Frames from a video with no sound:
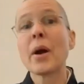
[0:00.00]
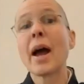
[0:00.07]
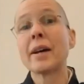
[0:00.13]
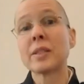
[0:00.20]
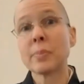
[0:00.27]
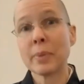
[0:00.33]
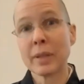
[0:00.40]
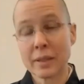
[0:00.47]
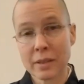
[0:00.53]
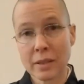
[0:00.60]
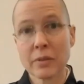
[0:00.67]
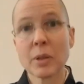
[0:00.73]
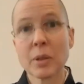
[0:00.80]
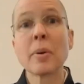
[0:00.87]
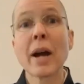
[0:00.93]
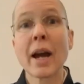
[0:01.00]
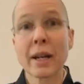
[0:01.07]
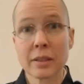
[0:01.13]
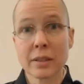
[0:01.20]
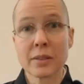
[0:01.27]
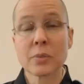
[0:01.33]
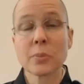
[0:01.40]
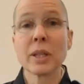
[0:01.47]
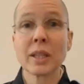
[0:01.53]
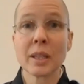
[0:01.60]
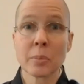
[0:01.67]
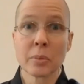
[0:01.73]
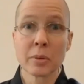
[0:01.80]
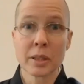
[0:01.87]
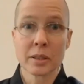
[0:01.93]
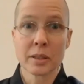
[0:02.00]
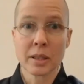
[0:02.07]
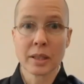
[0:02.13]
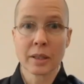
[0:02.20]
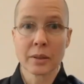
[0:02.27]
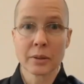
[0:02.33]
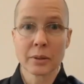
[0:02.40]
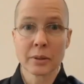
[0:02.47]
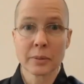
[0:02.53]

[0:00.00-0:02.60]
aspects of the practice we can bring together.